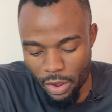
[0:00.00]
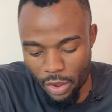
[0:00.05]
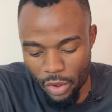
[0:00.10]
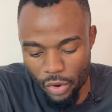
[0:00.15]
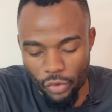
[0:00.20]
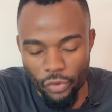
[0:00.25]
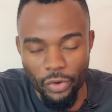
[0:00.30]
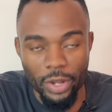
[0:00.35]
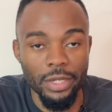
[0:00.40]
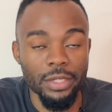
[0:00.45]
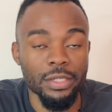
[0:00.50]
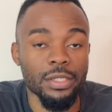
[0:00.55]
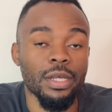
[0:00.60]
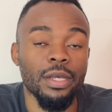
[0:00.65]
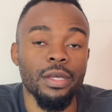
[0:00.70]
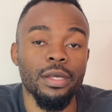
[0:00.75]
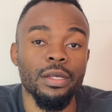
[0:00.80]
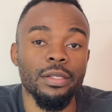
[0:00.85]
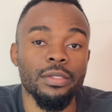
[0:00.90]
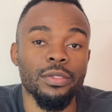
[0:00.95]
right here.
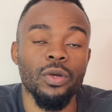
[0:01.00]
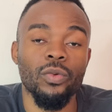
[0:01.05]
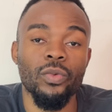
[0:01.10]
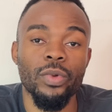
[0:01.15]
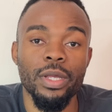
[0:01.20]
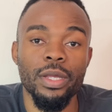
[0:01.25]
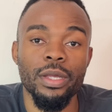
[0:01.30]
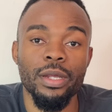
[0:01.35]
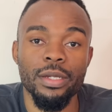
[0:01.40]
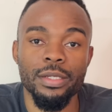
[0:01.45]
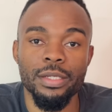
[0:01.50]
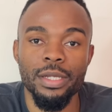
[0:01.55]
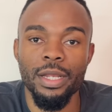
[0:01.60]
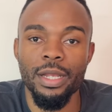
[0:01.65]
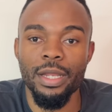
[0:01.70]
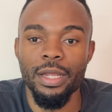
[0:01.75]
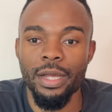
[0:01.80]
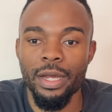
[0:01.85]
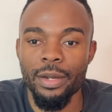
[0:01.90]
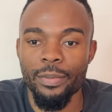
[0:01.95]
So we
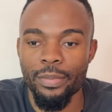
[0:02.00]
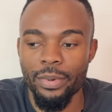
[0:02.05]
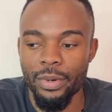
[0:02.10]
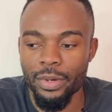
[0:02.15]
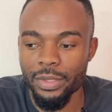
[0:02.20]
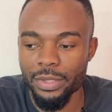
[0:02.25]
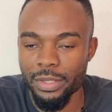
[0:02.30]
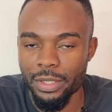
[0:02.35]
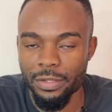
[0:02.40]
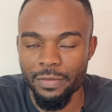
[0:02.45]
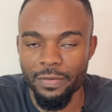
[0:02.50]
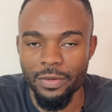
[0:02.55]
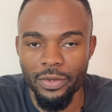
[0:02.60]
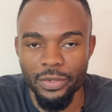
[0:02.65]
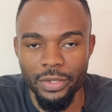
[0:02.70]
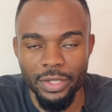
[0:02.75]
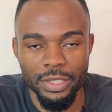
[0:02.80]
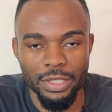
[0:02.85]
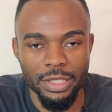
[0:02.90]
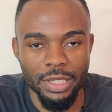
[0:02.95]
recently unboxed this video on
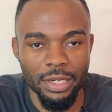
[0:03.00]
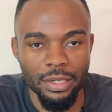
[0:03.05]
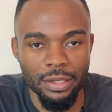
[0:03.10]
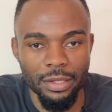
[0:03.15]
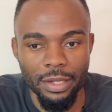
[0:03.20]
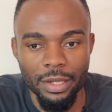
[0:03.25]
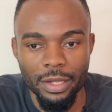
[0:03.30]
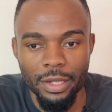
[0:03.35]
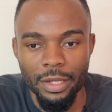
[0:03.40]
this channel.